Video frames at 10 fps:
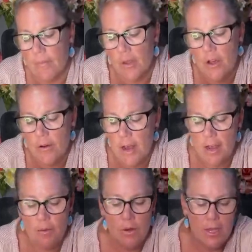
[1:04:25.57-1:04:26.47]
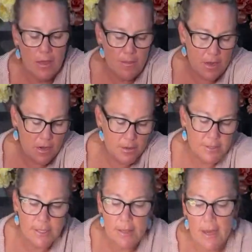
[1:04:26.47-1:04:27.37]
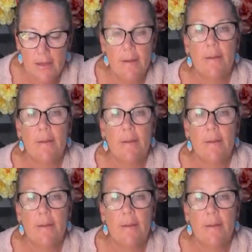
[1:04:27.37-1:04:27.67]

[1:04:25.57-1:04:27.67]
All right, we're getting there. See that?